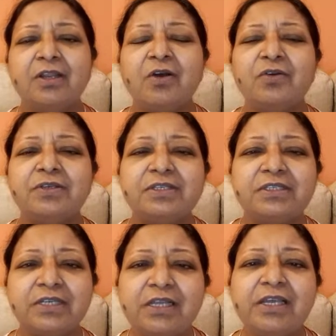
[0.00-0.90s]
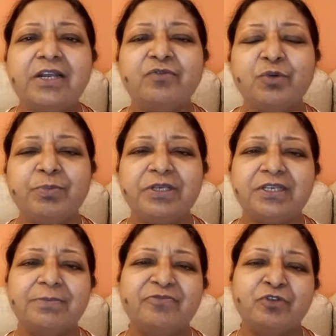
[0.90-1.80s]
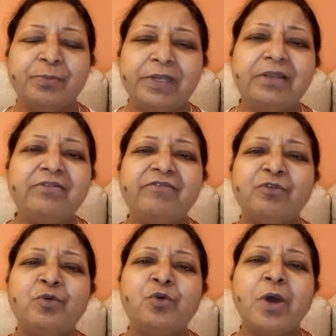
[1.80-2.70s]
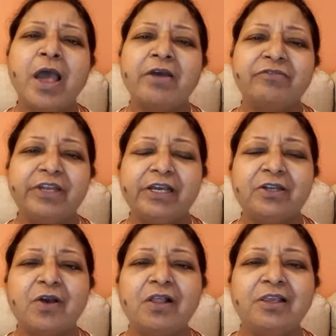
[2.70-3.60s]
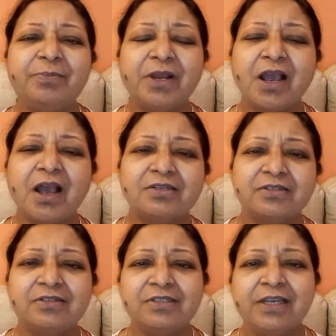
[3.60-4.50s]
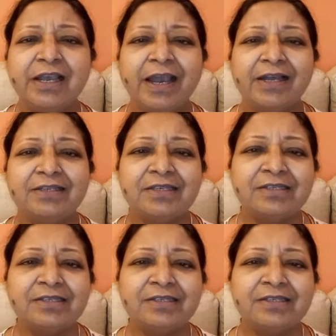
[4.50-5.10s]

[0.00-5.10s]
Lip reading: Now, still there would be some women who have taken all the precautions and